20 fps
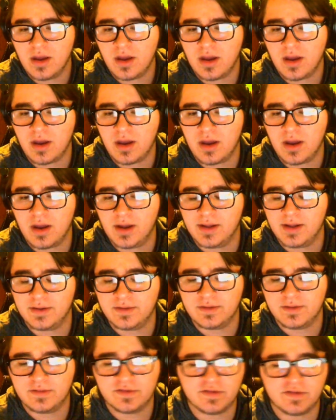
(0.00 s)

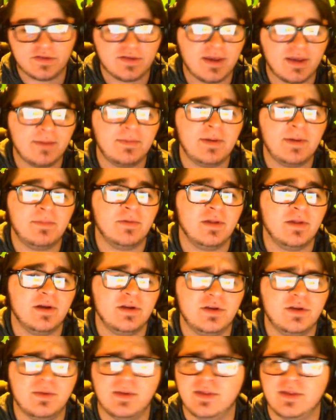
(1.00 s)
it's the same people that are
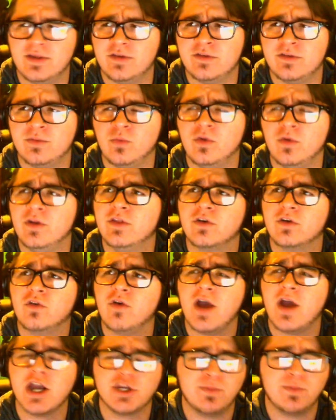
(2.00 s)
doing one of the
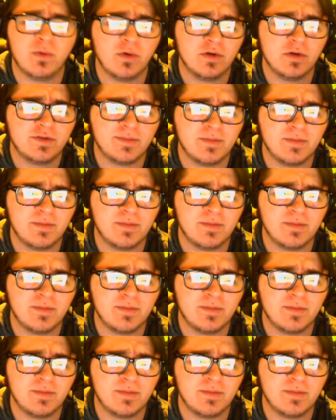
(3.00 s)
Crash ports.